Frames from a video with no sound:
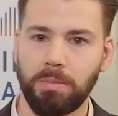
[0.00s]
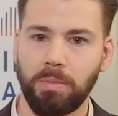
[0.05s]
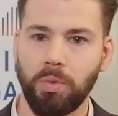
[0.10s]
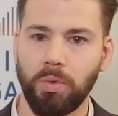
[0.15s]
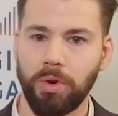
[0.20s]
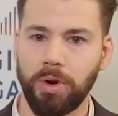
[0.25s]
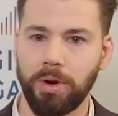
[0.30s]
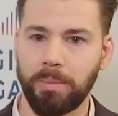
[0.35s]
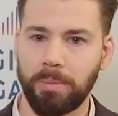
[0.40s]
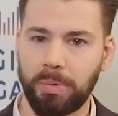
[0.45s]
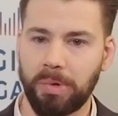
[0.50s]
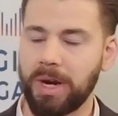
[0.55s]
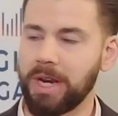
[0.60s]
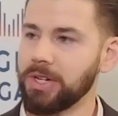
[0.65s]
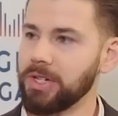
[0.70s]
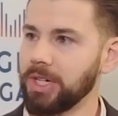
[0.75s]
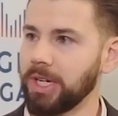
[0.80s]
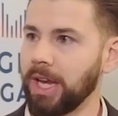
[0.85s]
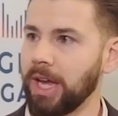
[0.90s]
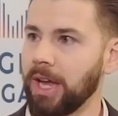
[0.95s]
more I'm
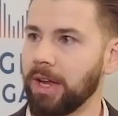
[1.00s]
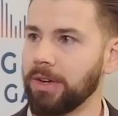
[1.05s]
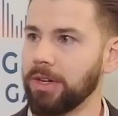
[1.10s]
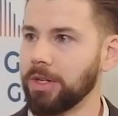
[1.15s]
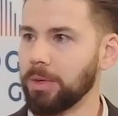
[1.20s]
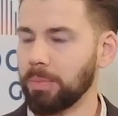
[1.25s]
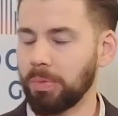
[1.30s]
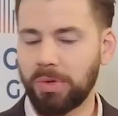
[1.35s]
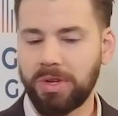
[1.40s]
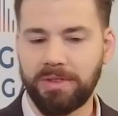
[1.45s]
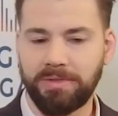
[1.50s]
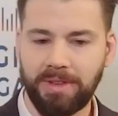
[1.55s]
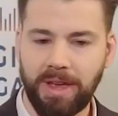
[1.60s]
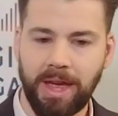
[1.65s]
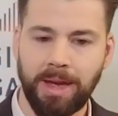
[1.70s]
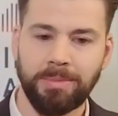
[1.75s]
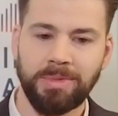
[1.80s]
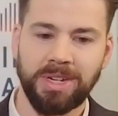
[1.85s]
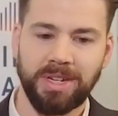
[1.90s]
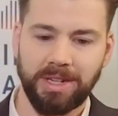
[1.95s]
branching out into
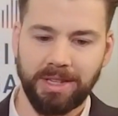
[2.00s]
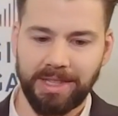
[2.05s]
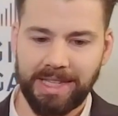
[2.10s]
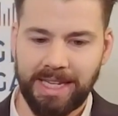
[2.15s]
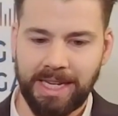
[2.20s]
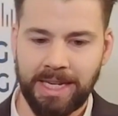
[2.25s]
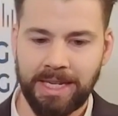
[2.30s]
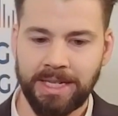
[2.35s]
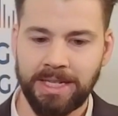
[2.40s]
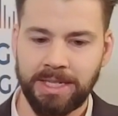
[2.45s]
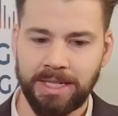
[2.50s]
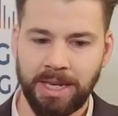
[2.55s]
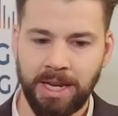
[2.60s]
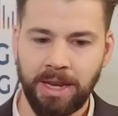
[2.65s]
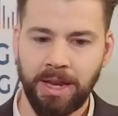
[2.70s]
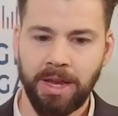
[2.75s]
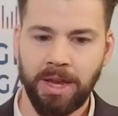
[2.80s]
prefab and the lean, is